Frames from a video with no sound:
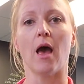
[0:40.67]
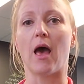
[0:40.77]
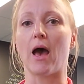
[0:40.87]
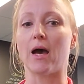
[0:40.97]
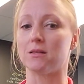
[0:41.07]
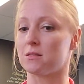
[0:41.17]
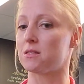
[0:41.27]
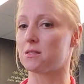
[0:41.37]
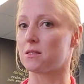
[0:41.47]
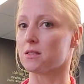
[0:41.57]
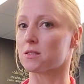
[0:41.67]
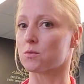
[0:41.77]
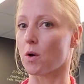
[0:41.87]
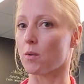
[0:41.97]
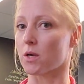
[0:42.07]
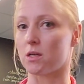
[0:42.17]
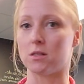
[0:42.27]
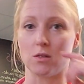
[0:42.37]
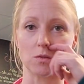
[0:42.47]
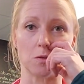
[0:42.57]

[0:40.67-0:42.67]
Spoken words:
And this is what we're going to do.